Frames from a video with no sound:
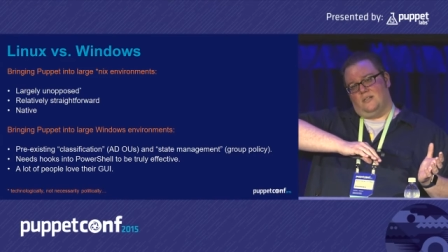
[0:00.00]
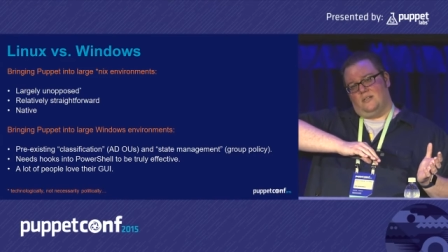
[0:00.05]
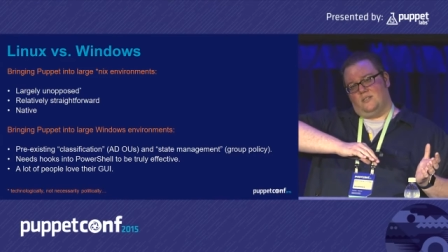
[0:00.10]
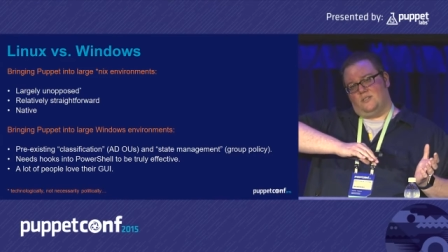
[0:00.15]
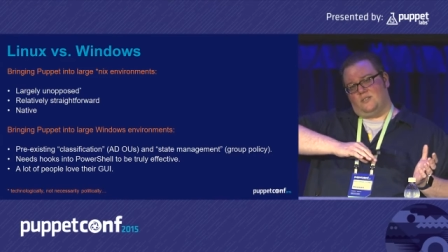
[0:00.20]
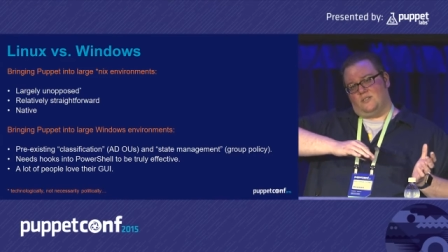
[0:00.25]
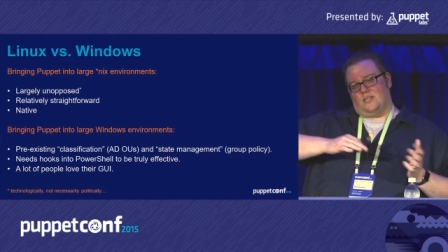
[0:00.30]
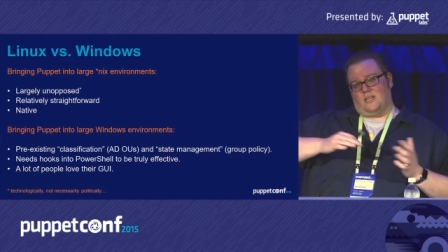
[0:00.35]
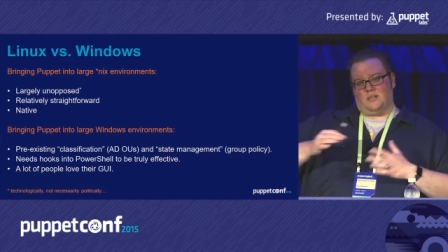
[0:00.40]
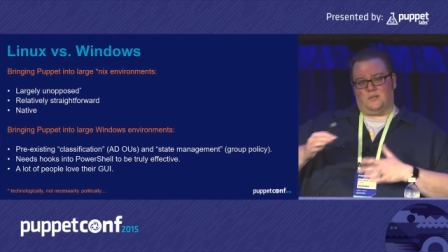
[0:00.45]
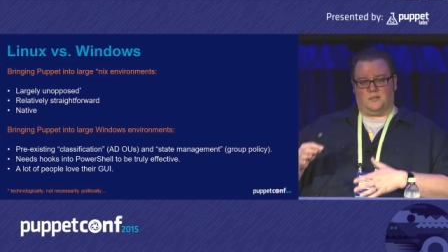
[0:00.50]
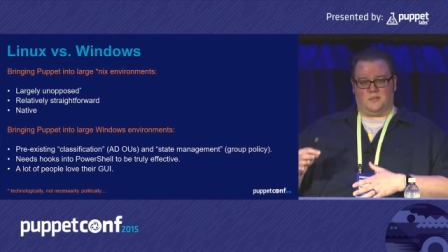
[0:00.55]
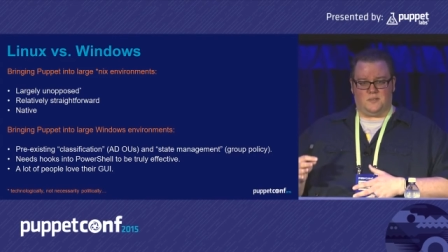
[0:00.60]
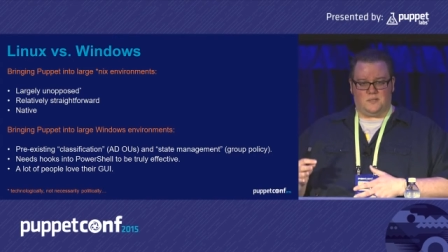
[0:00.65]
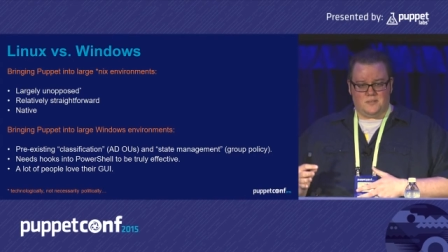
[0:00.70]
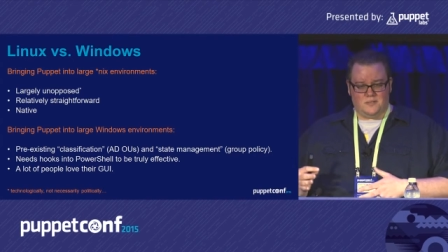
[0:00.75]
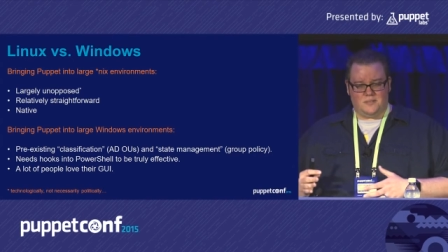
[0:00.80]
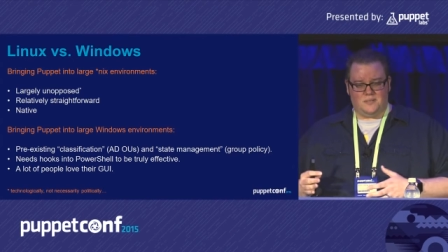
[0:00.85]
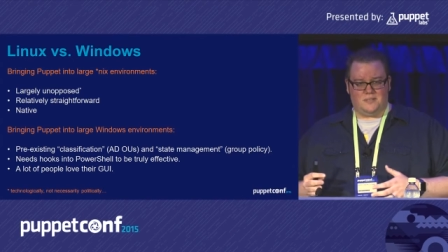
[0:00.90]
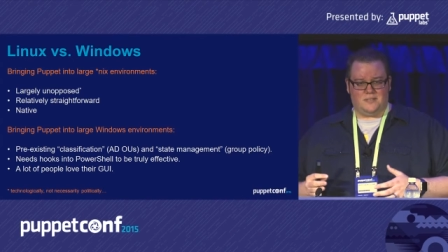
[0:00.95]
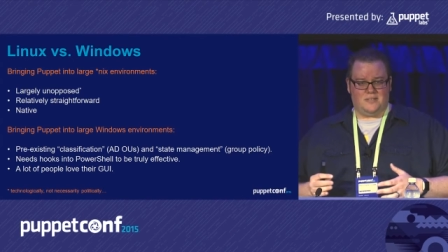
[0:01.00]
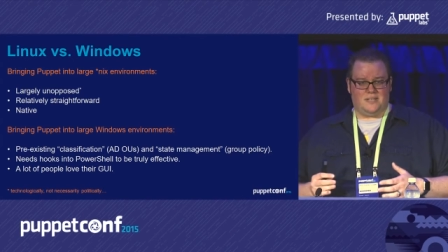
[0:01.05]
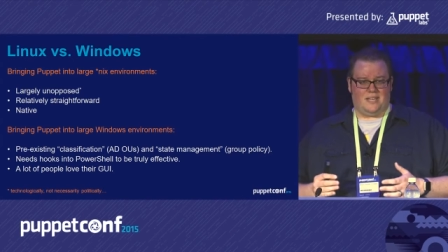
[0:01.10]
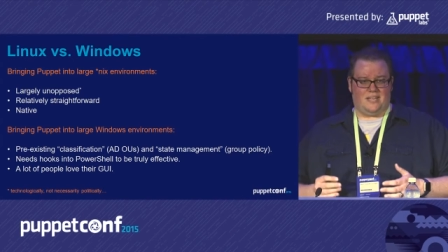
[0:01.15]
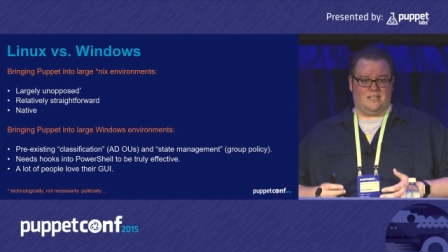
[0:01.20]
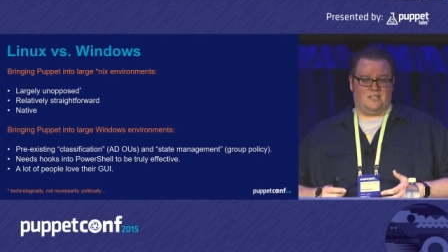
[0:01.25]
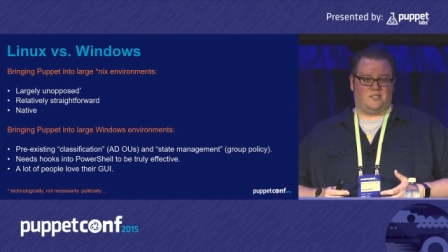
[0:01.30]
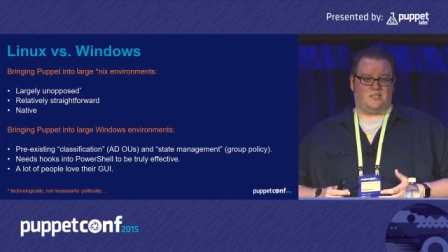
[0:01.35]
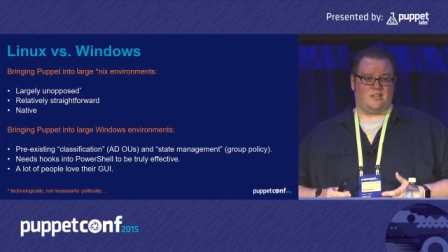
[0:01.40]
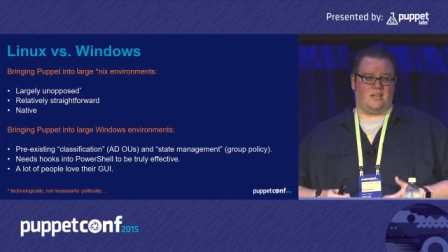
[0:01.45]
subtle
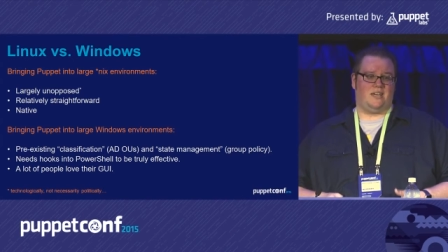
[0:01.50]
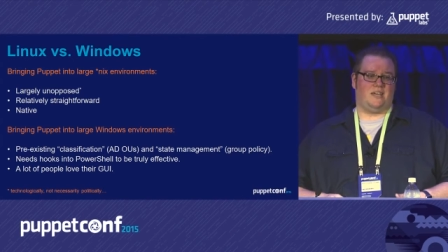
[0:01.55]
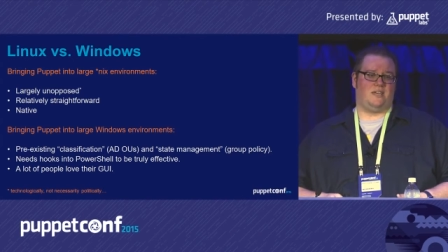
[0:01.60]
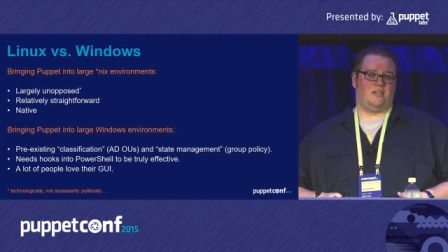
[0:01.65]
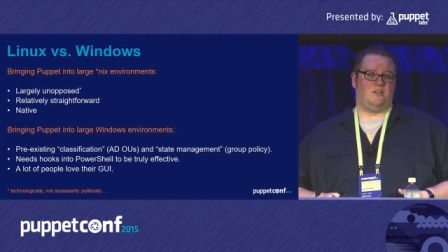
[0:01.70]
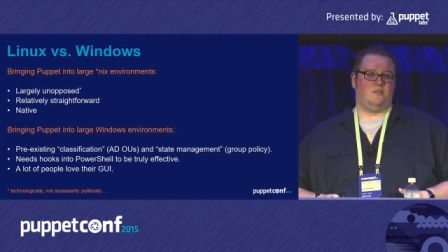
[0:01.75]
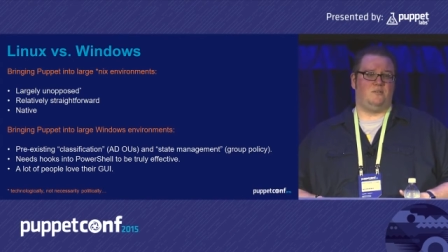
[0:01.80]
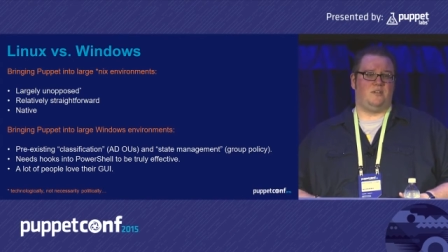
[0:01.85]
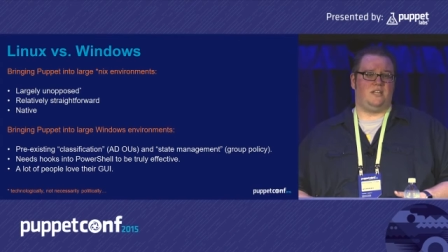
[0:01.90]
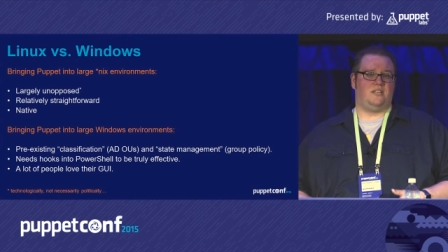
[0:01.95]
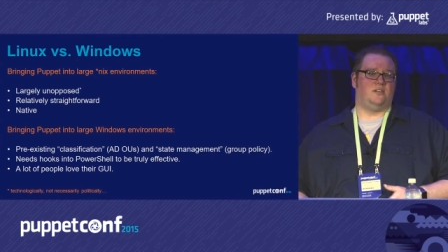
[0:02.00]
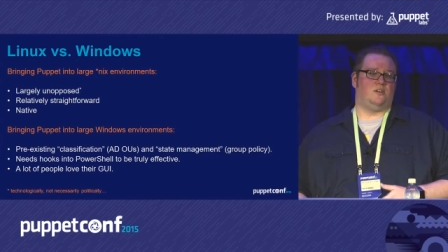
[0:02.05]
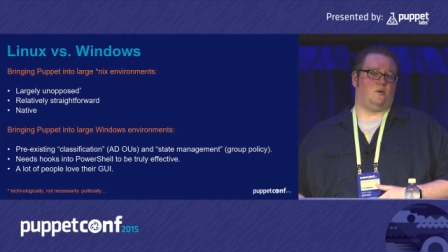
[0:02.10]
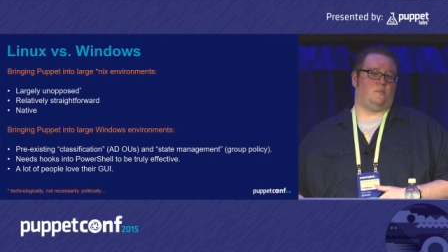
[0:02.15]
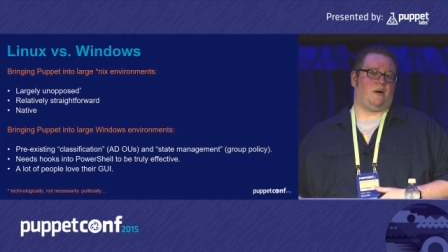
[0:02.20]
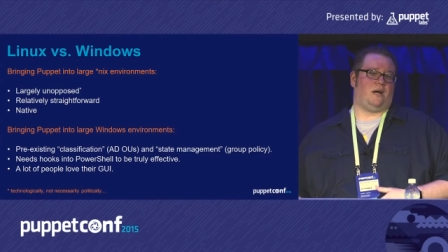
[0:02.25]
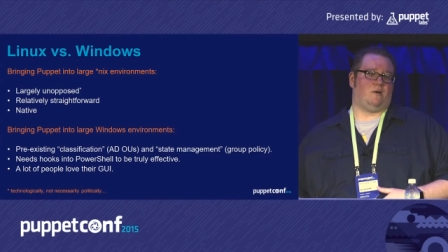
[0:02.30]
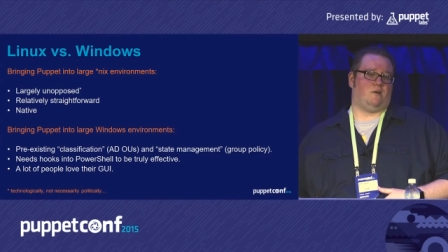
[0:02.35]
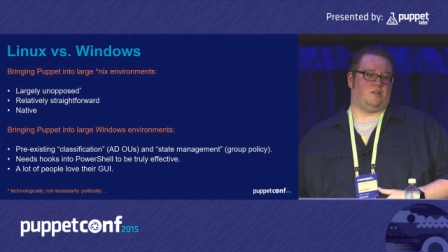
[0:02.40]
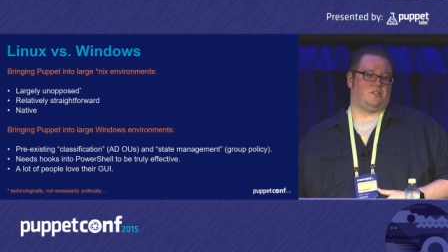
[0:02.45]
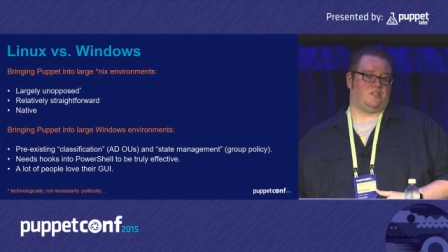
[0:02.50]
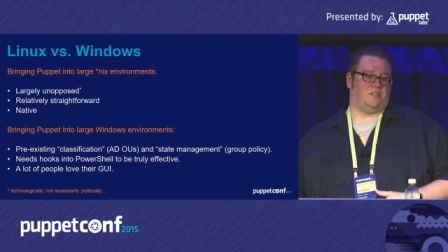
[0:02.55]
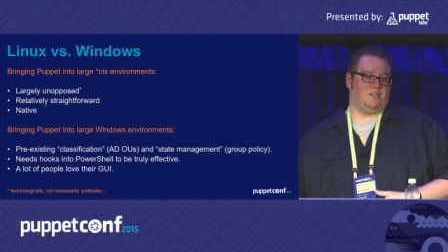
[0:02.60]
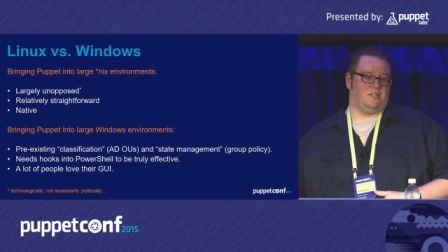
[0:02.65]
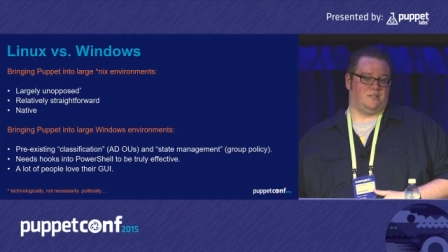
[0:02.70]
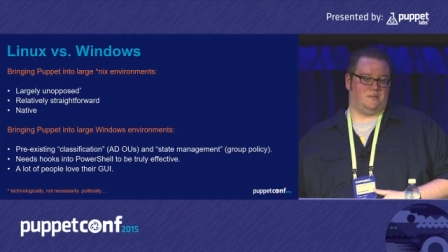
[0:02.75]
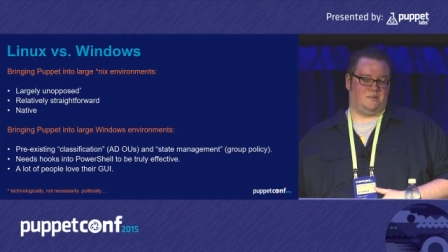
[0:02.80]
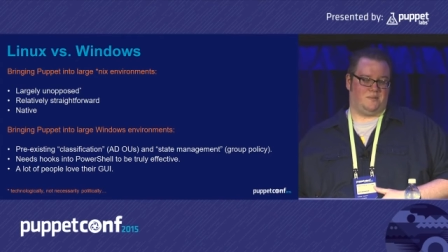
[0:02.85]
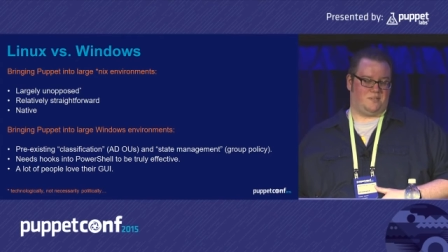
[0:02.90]
in saying you need to know PowerShell.